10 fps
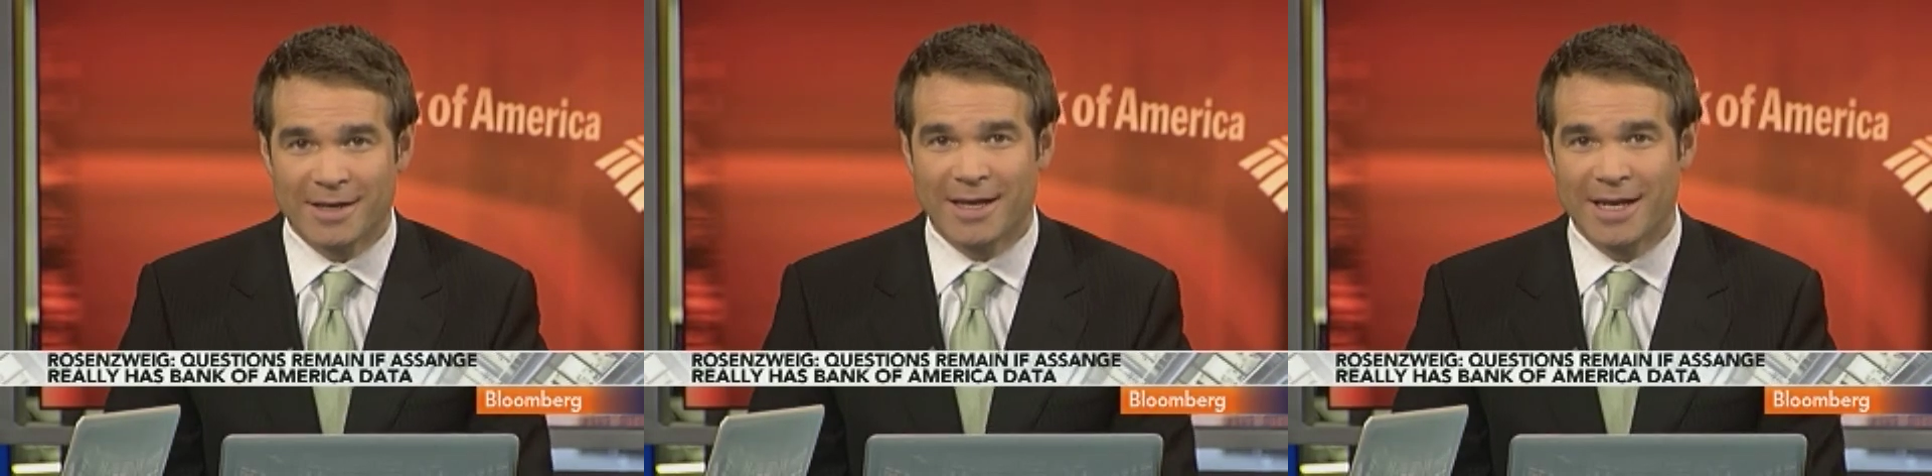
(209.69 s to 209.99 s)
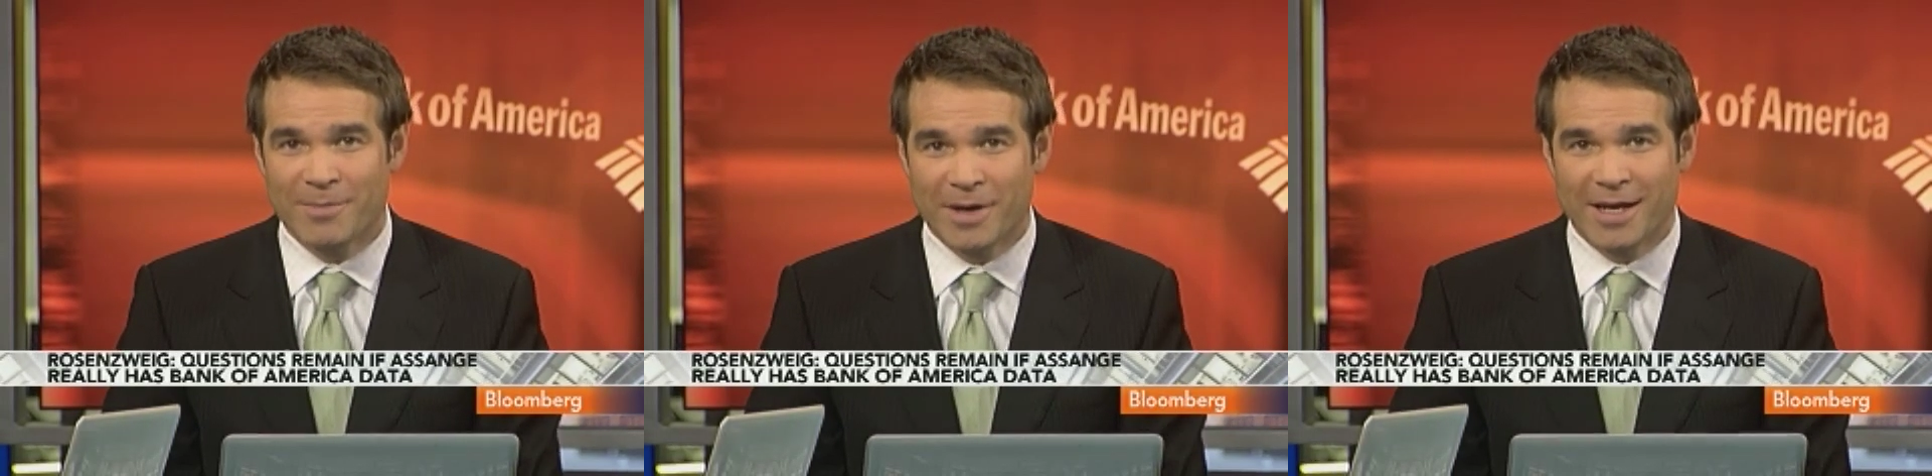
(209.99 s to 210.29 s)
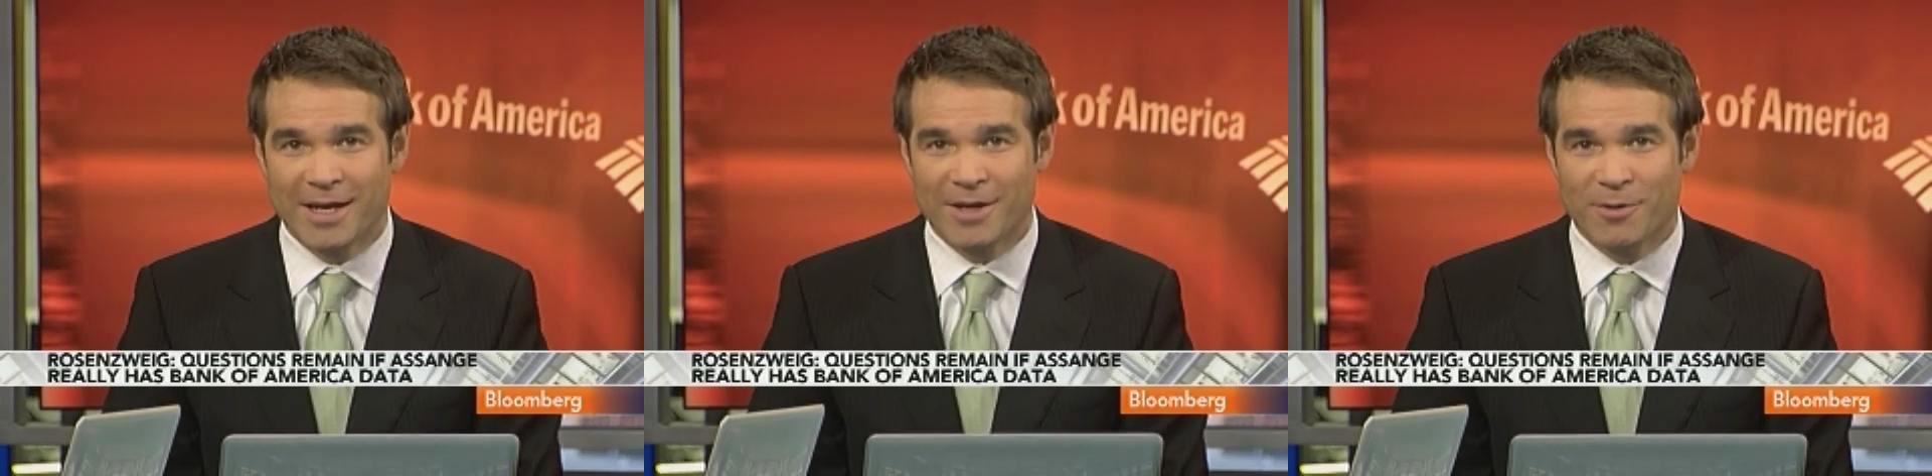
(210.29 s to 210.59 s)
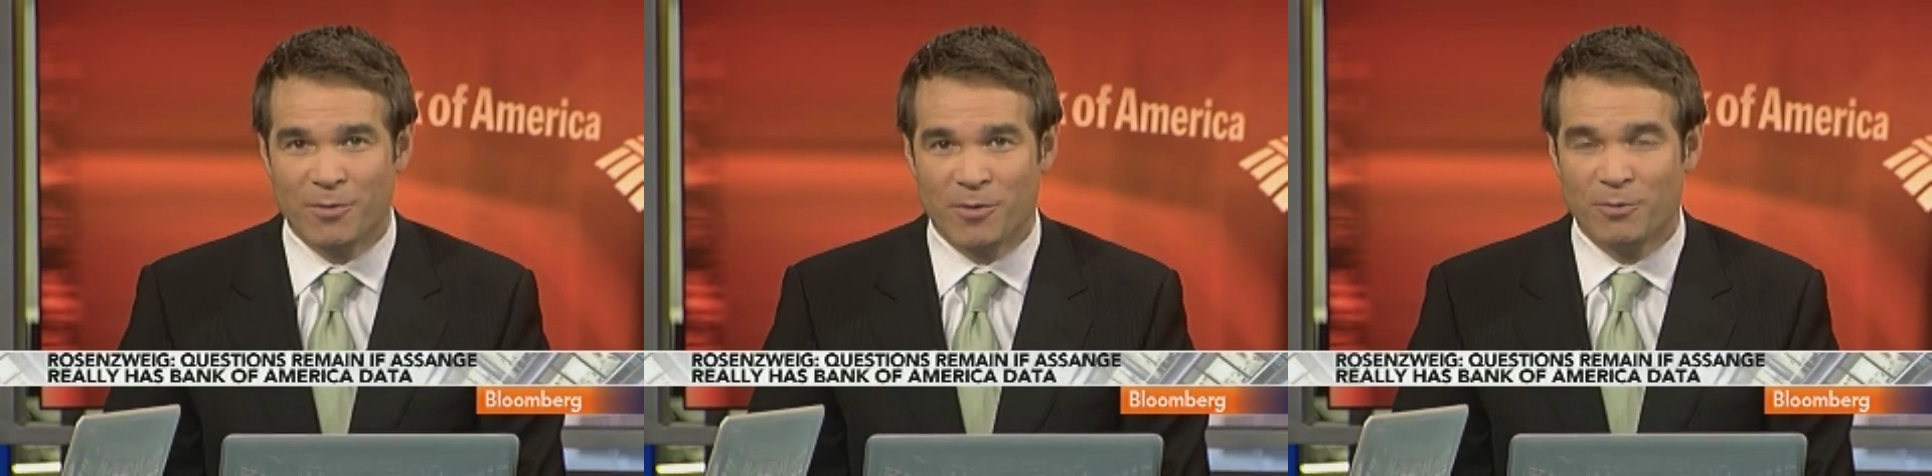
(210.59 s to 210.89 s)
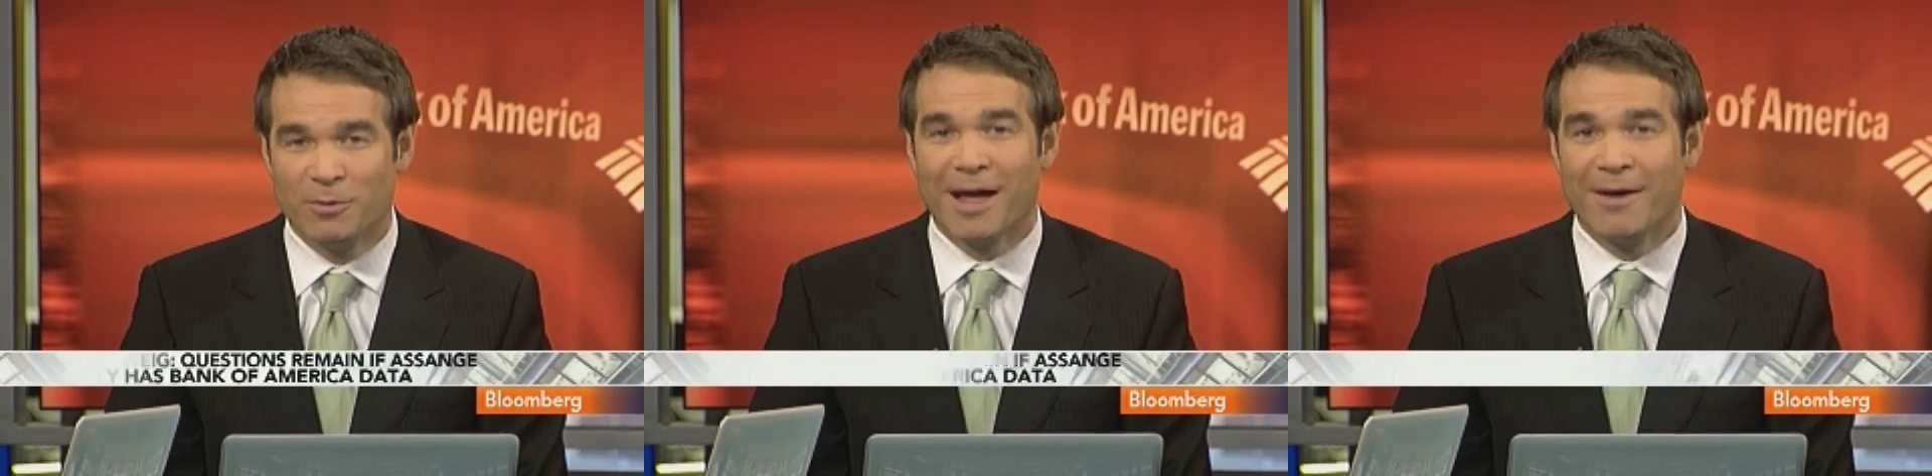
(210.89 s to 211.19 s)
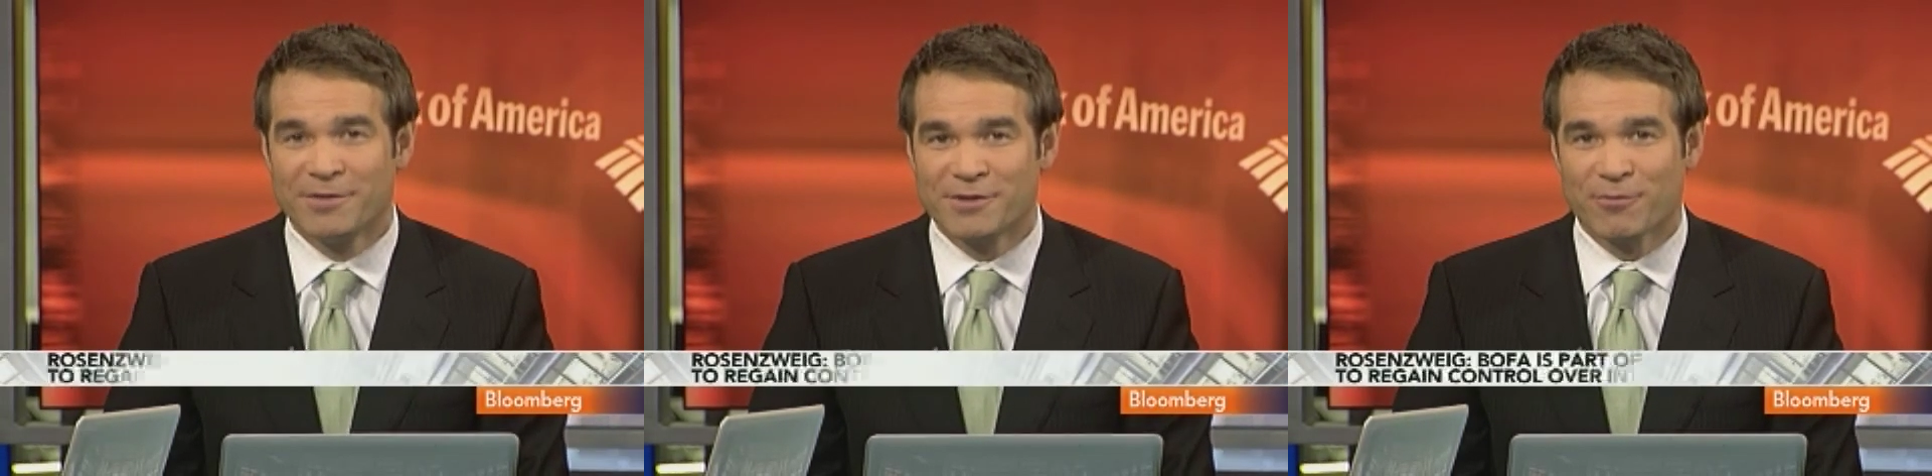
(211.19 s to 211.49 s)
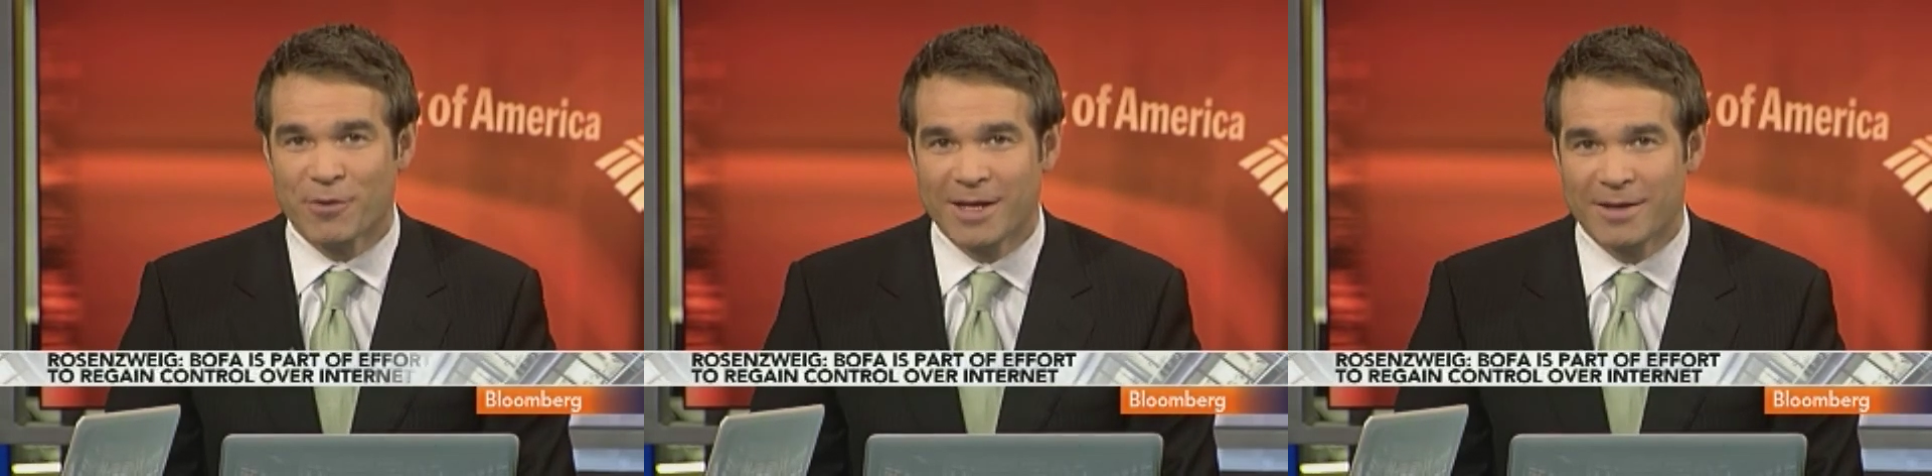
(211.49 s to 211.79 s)
anybody who loves
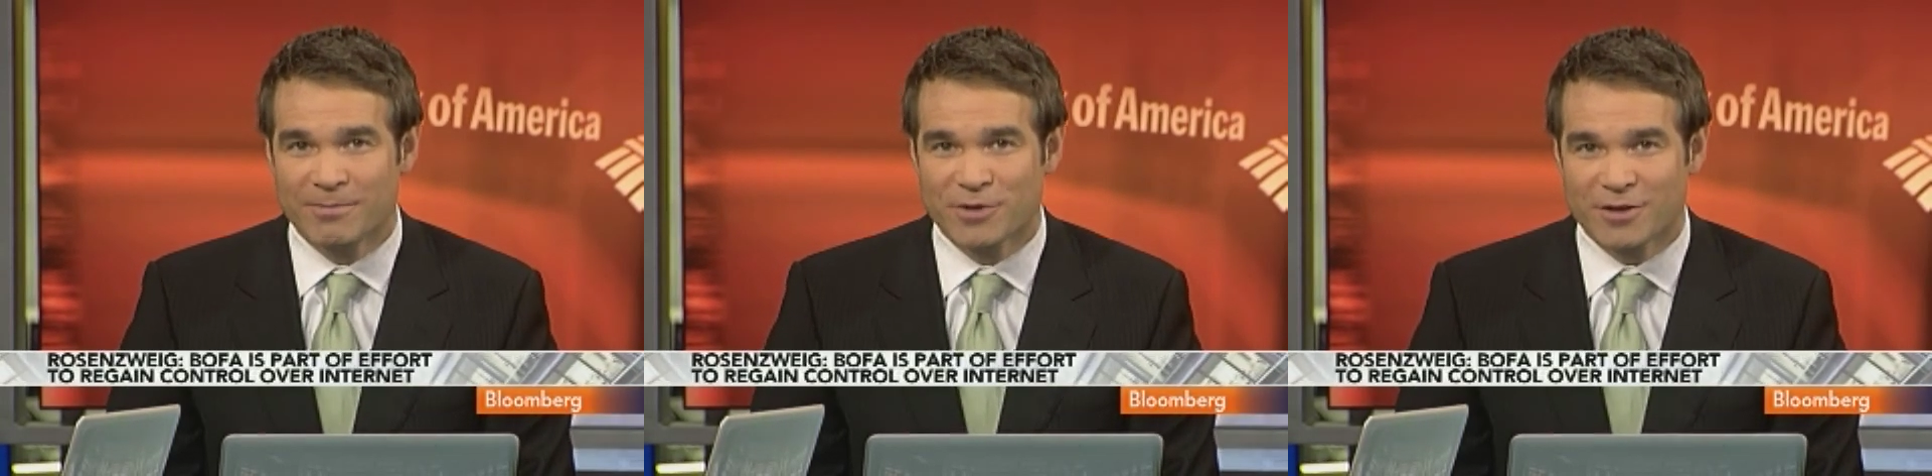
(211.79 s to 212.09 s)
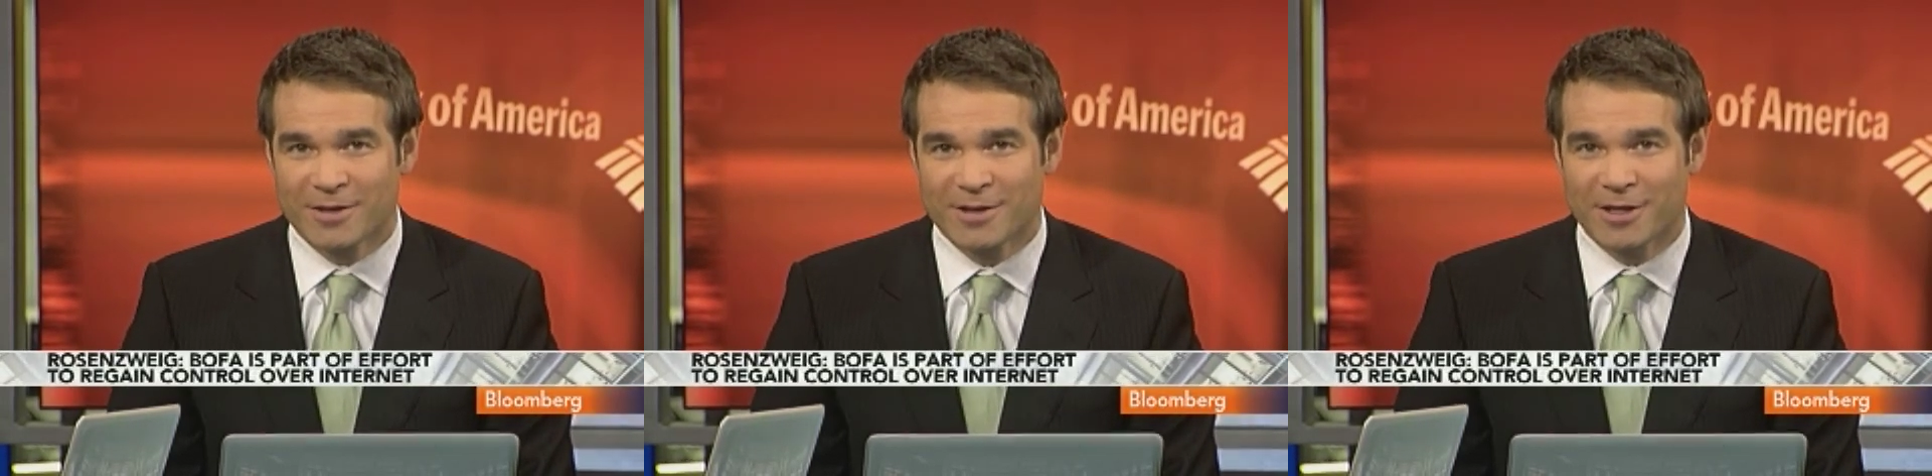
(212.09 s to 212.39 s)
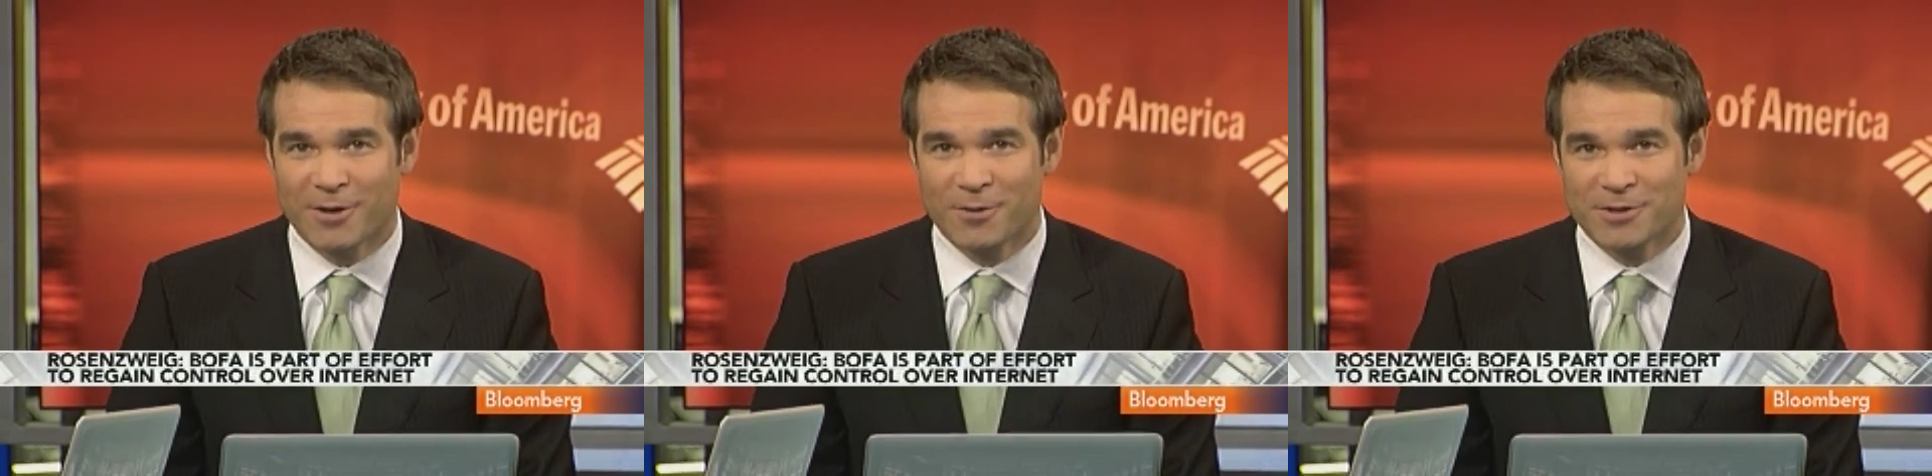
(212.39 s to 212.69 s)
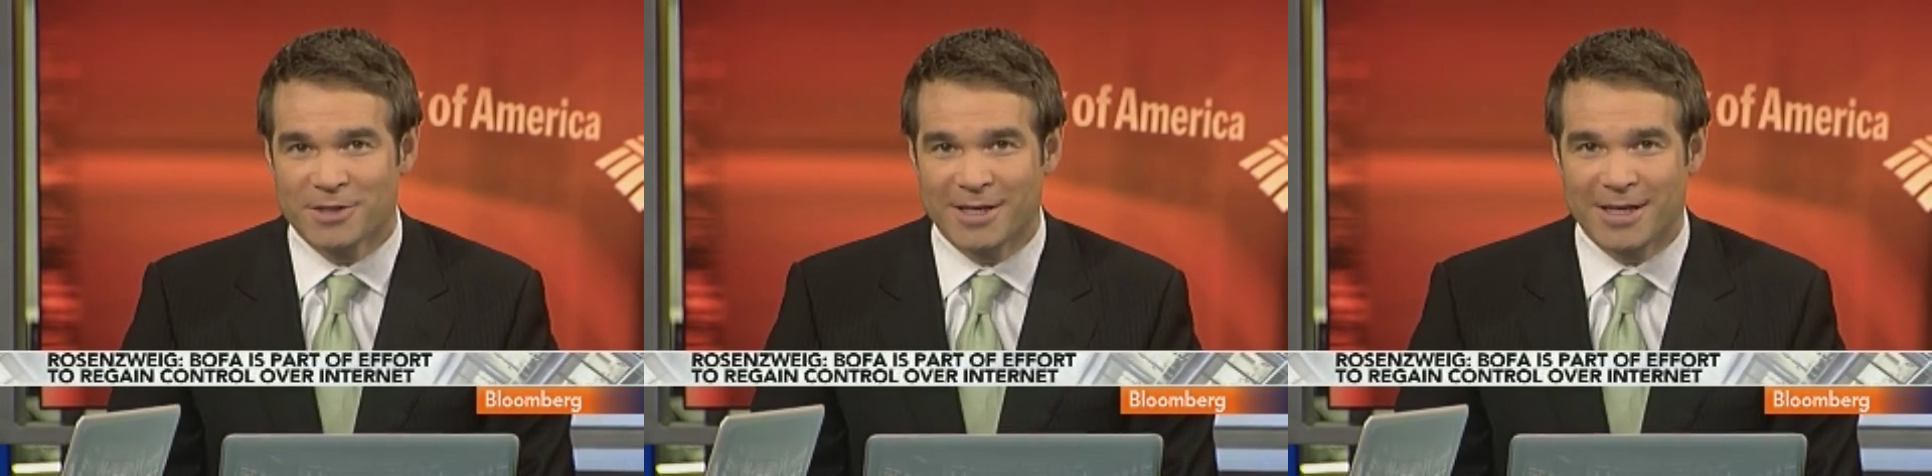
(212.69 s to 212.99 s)
freedom should close